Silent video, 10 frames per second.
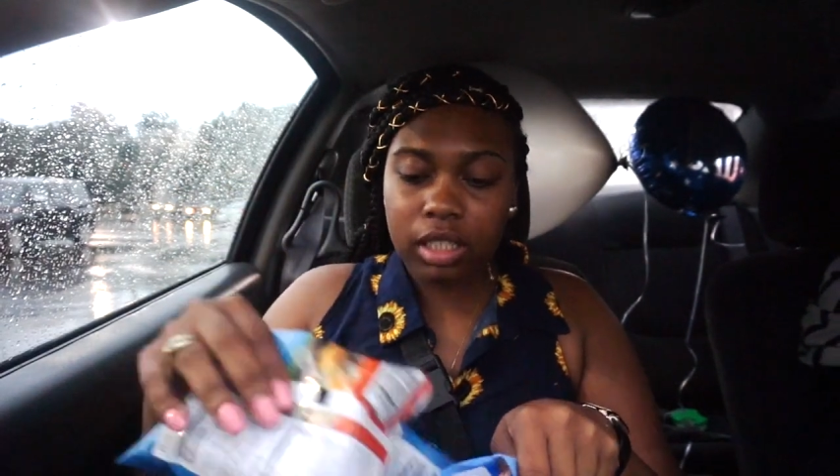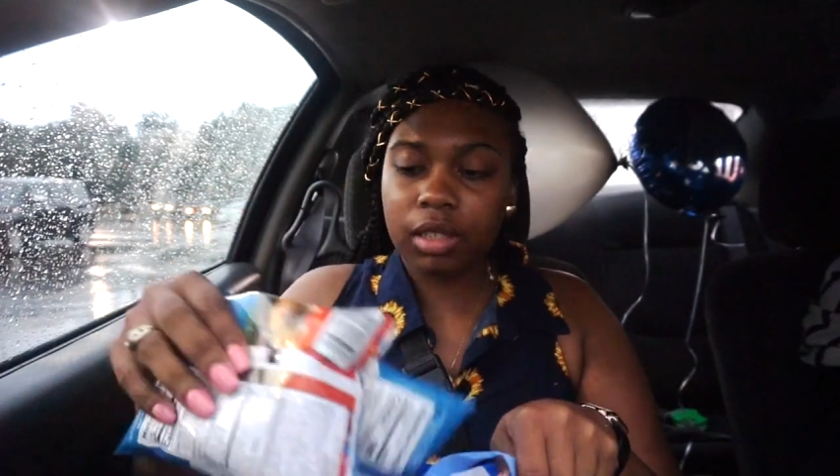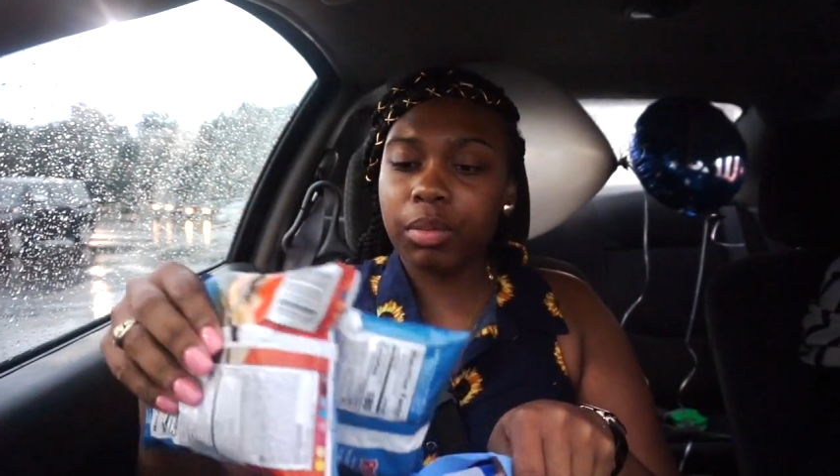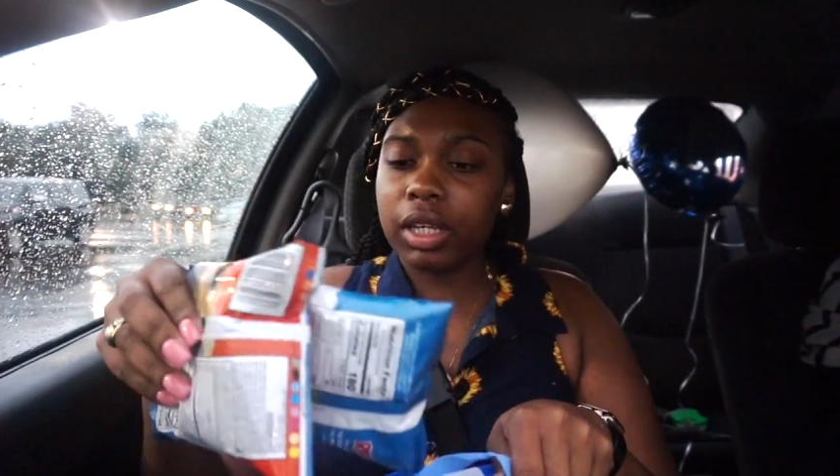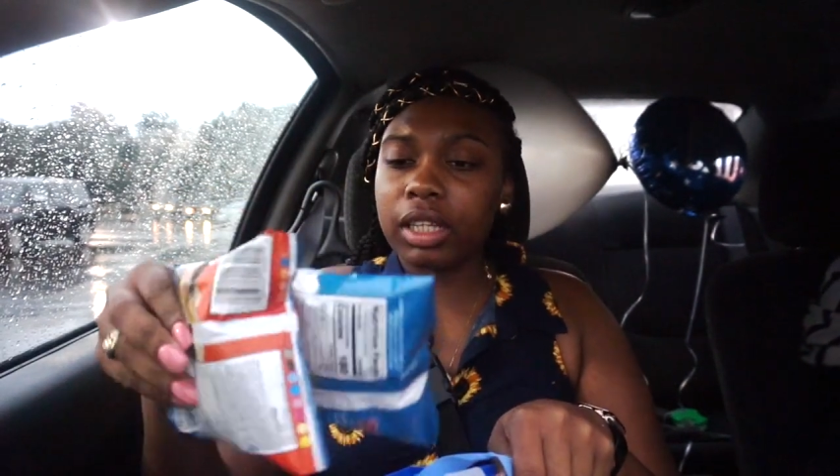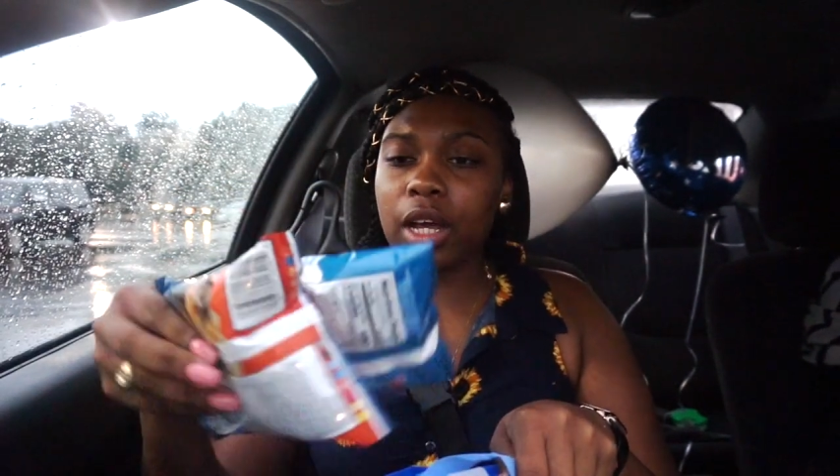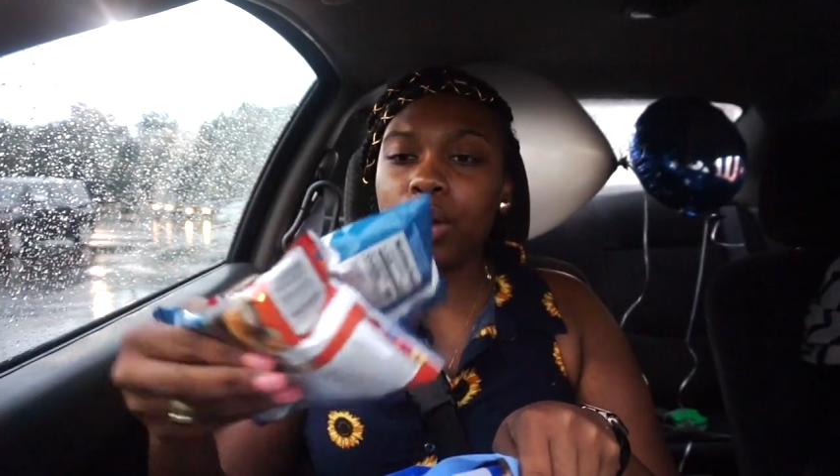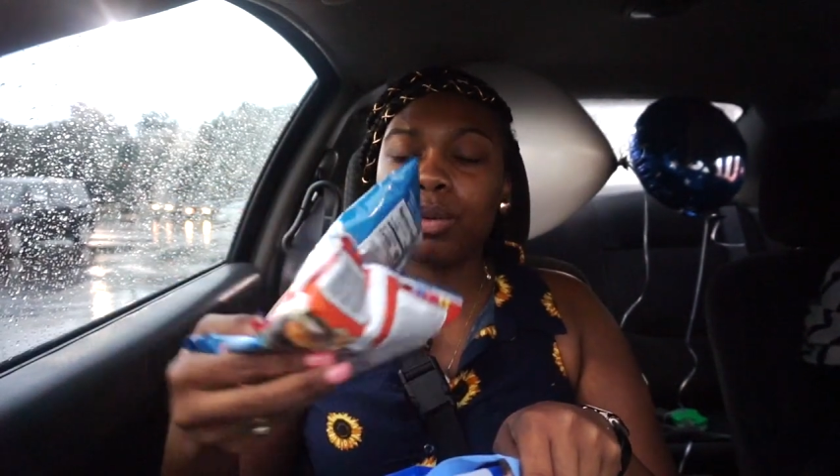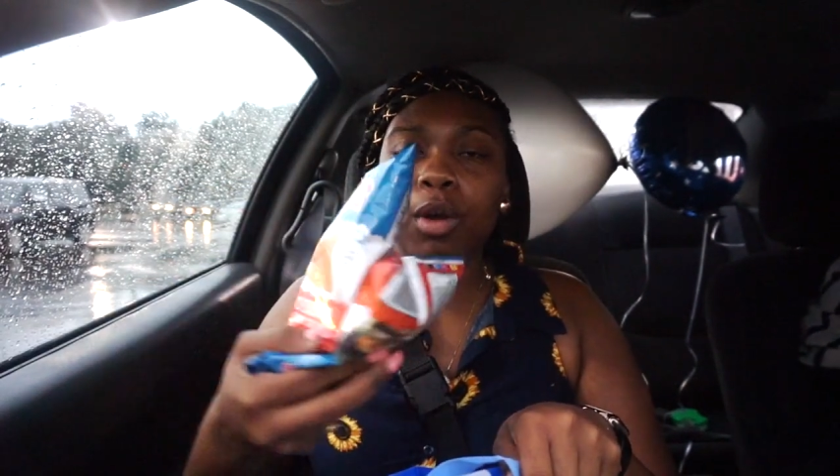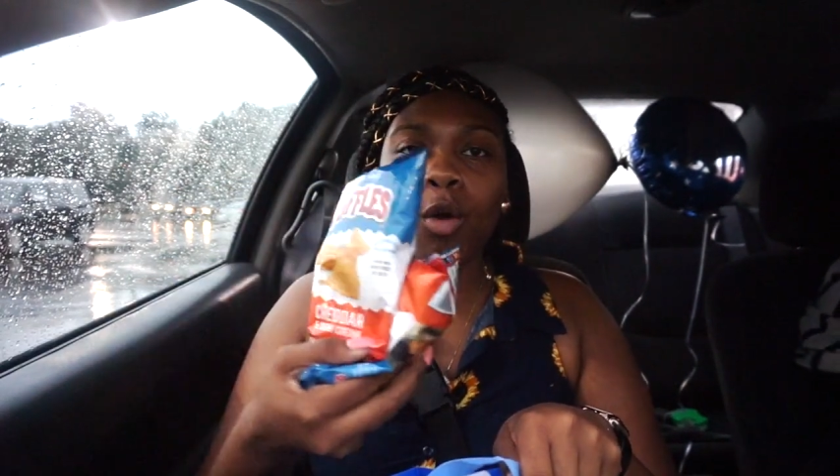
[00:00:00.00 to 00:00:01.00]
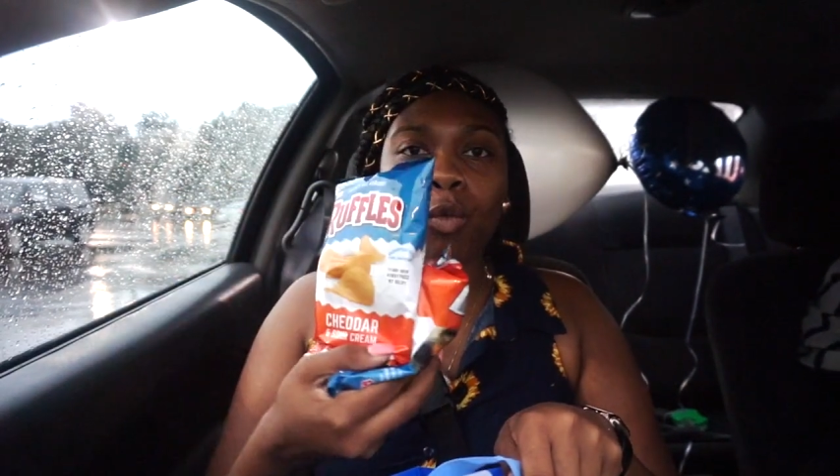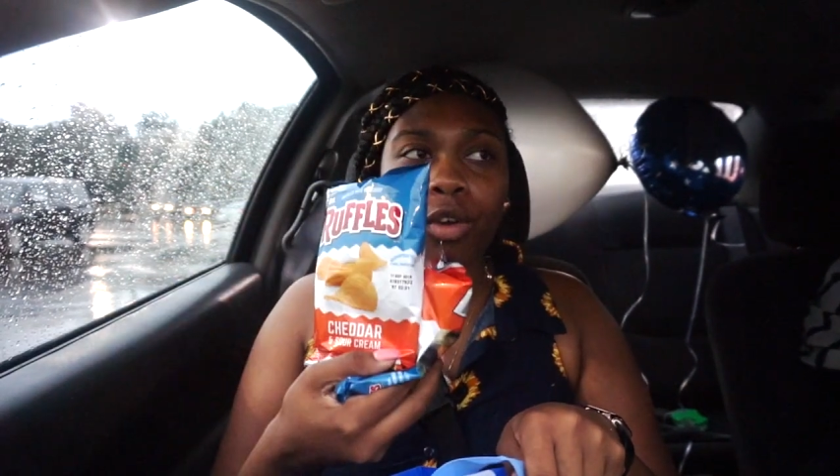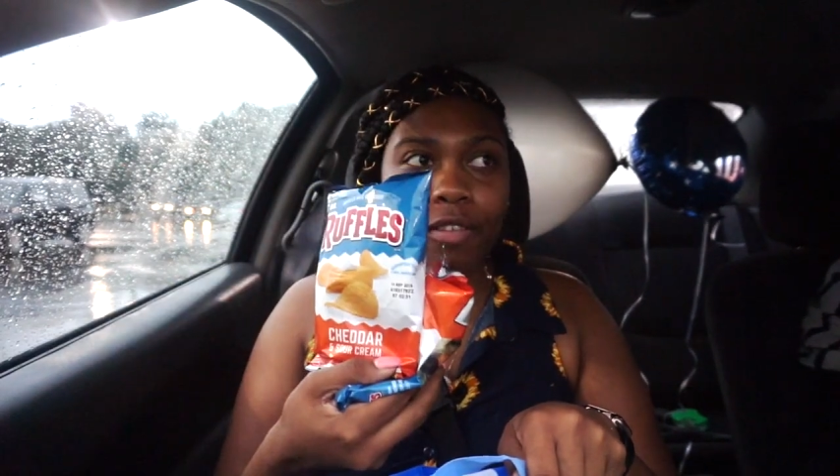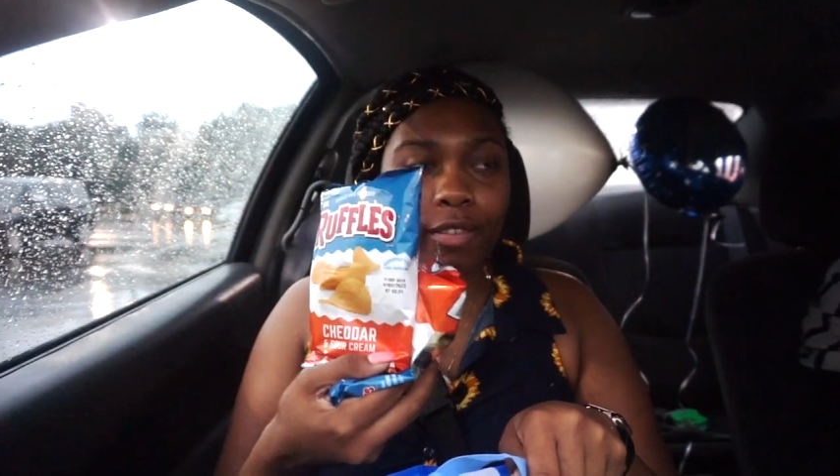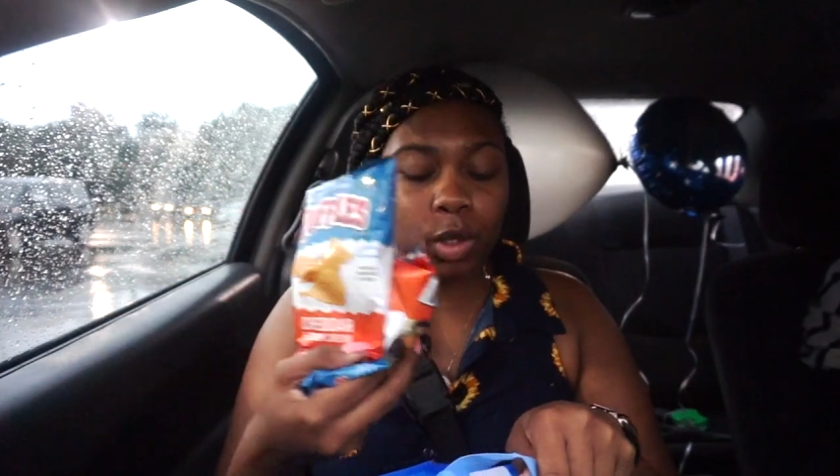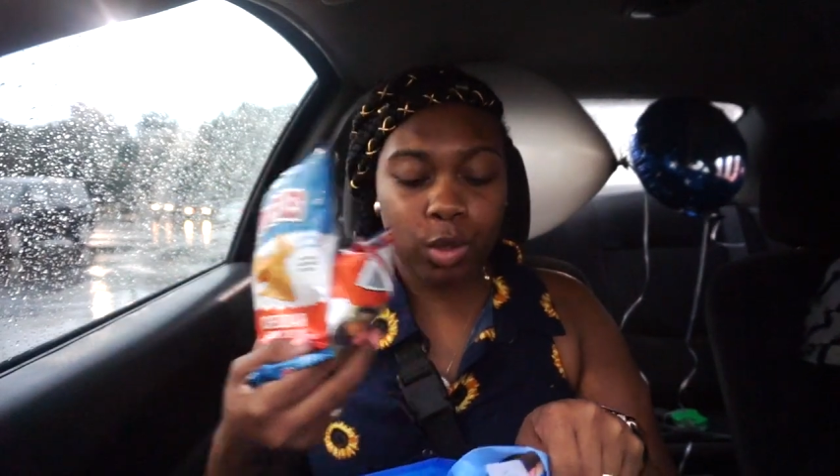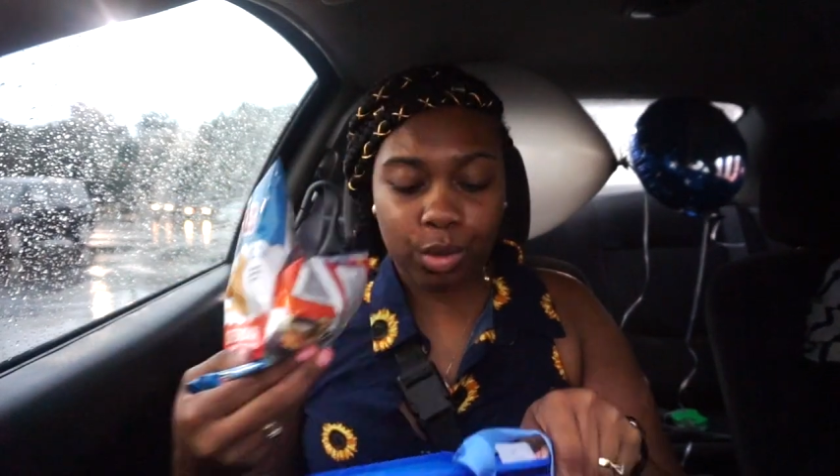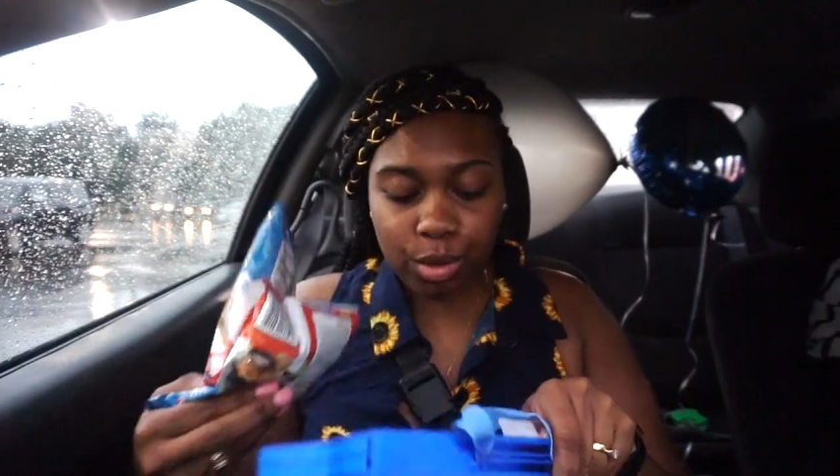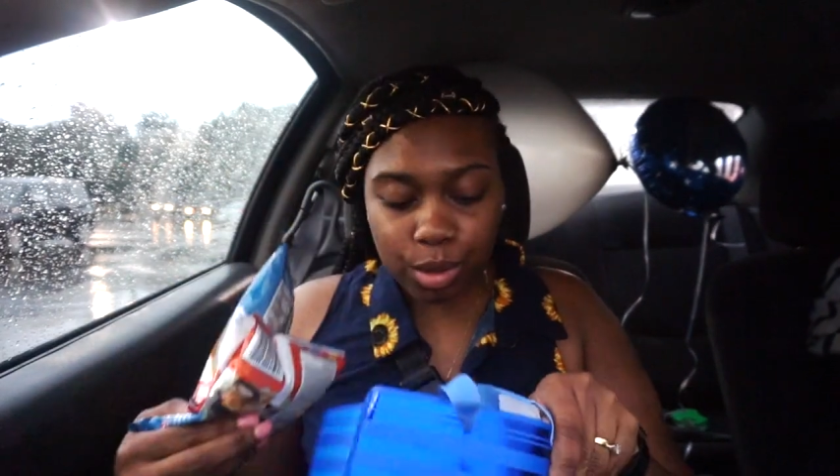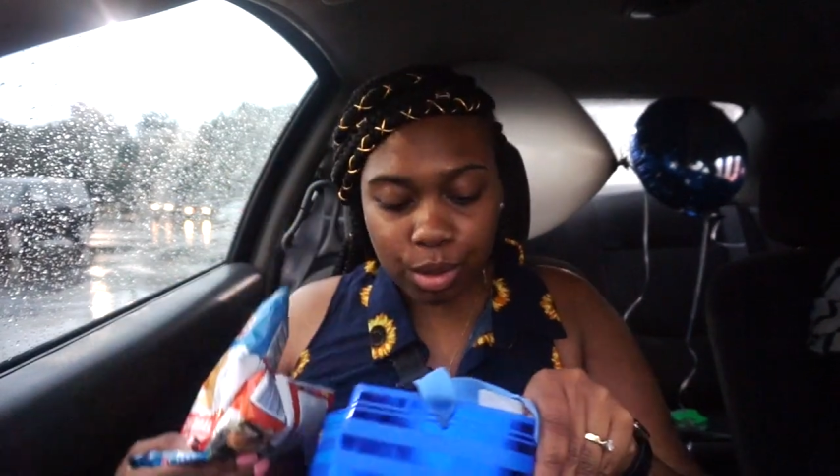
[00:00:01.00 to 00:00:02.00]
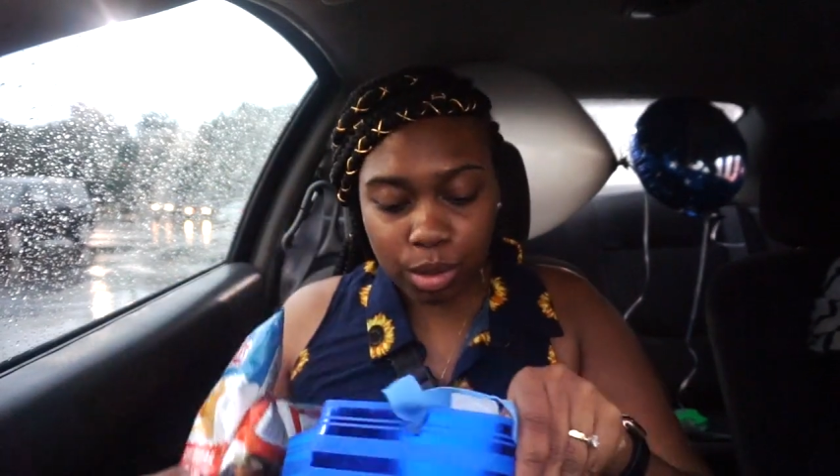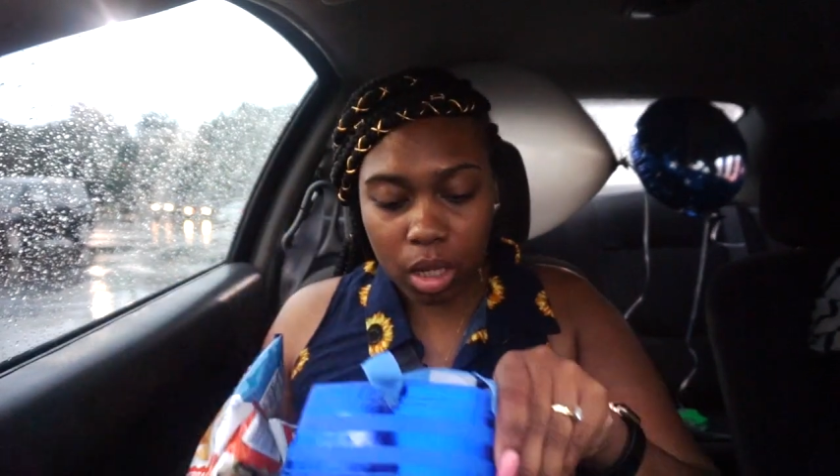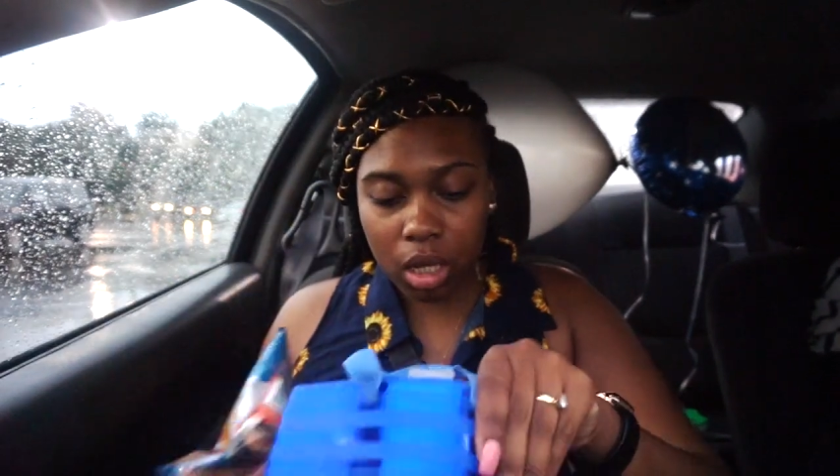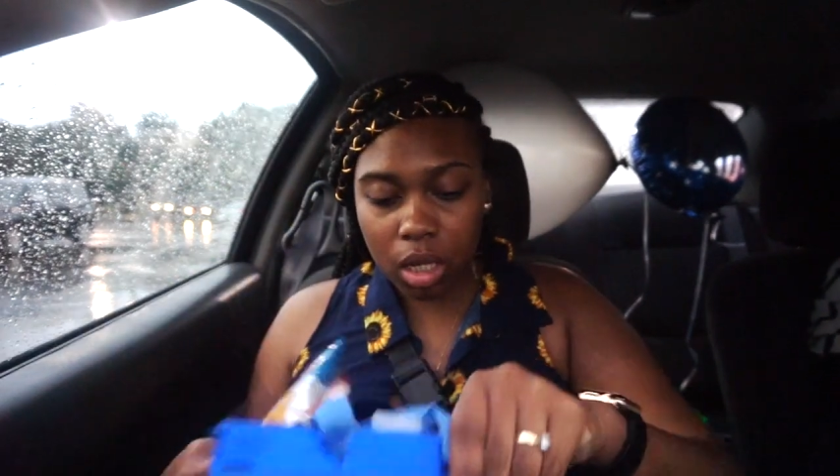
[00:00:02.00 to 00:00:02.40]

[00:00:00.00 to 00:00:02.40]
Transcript: She picked out a Ruffles.